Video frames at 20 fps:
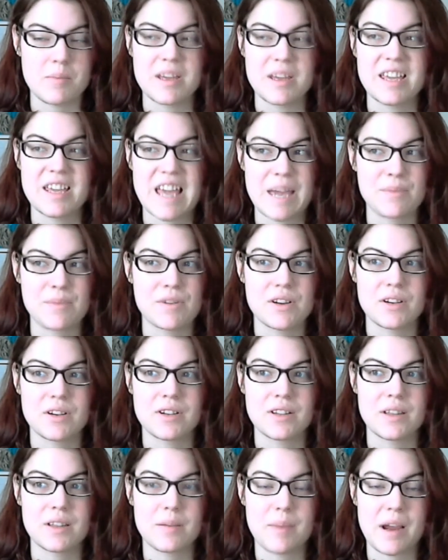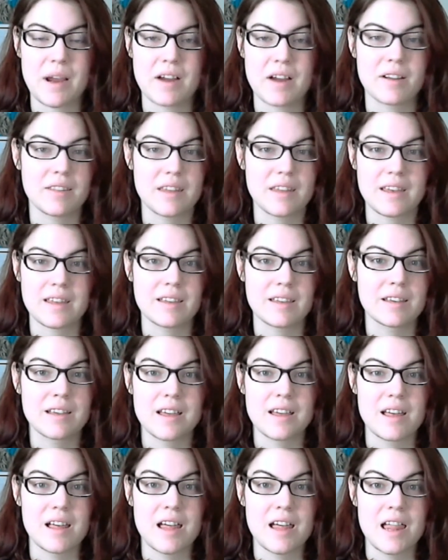but Gabriel apparently
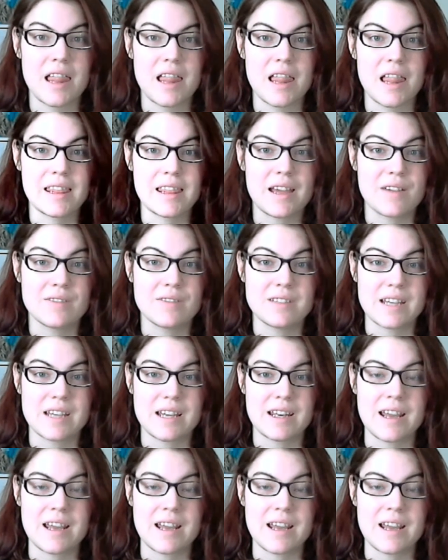loved it.